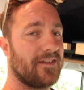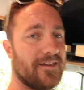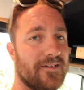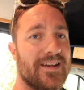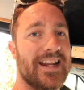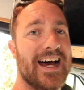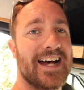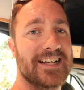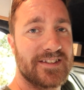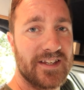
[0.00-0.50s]
the
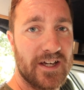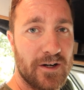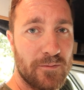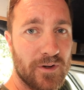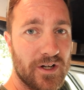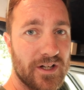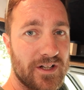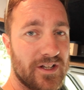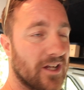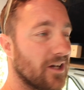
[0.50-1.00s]
last thing I
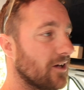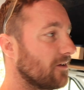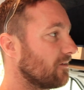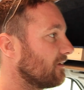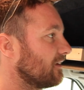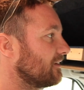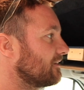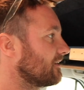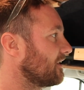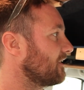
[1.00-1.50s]
want to do
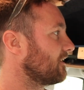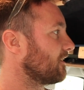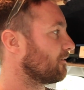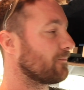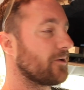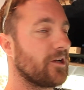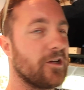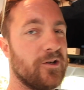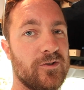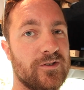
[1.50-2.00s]
is end up
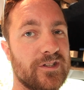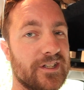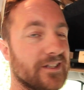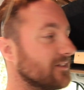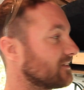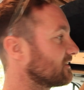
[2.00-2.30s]
losing